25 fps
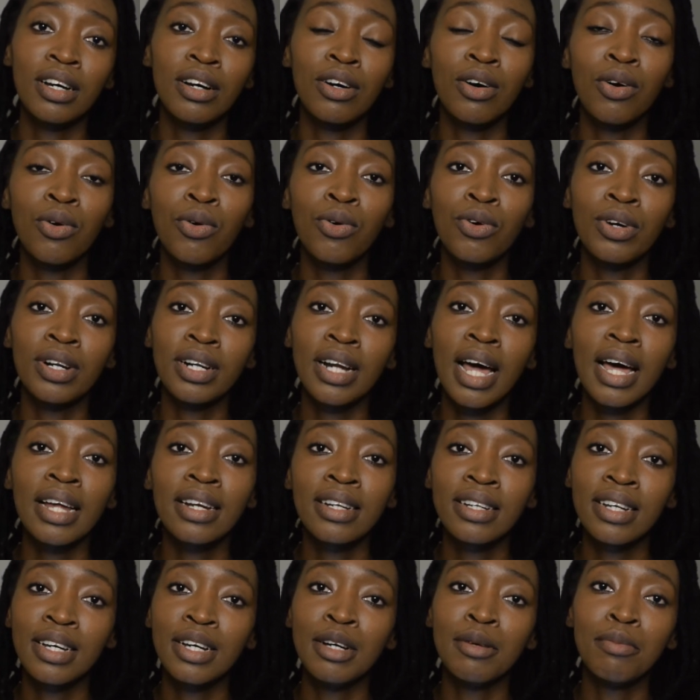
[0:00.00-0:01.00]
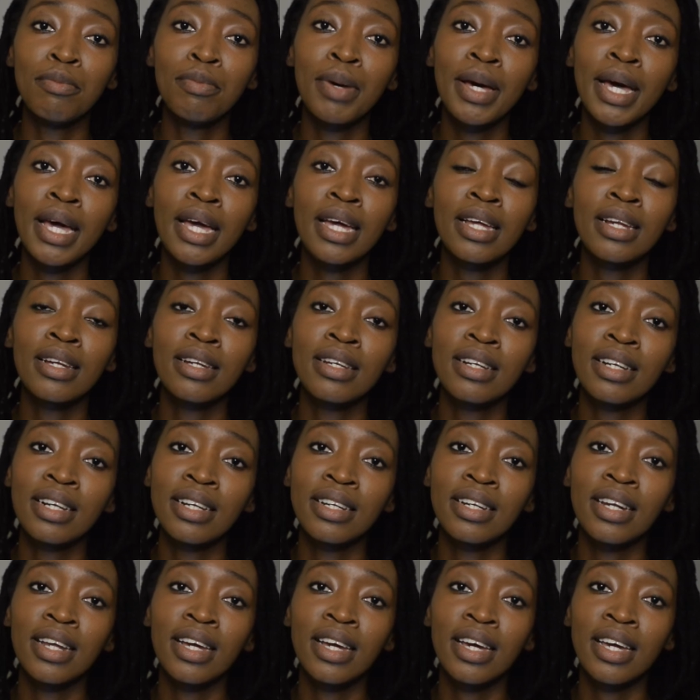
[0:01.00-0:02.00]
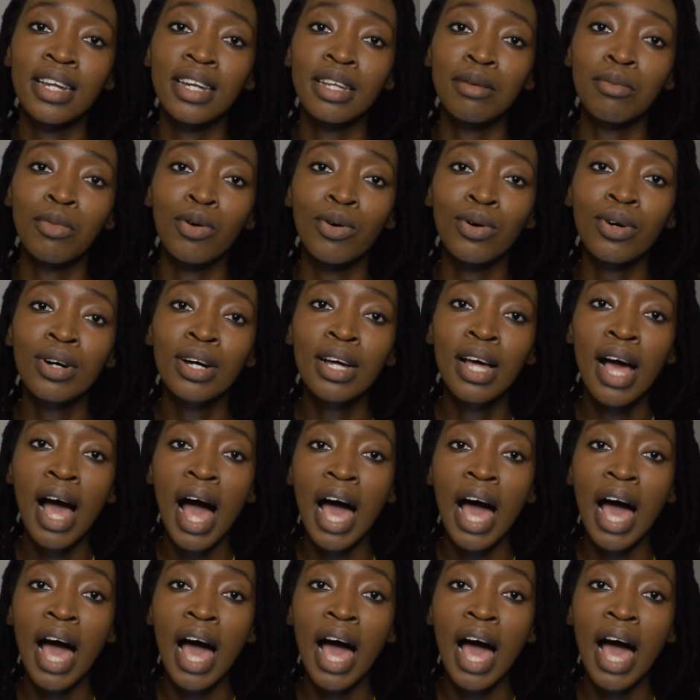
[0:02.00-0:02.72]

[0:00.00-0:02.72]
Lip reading: or run a pain clinic anymore.